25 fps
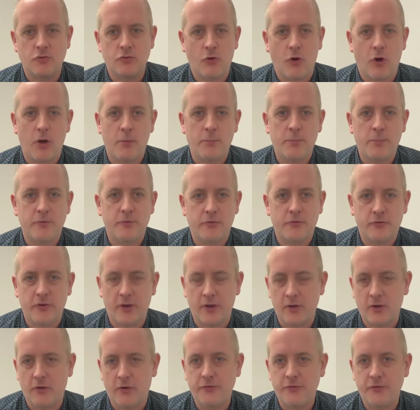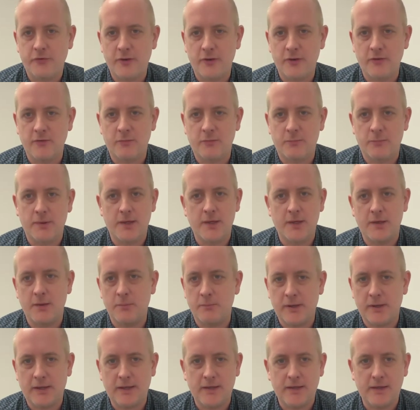drop, certain offices be
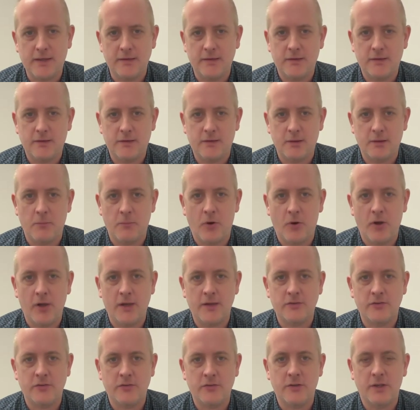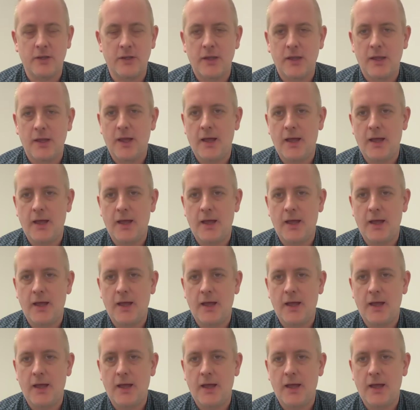completely demolished.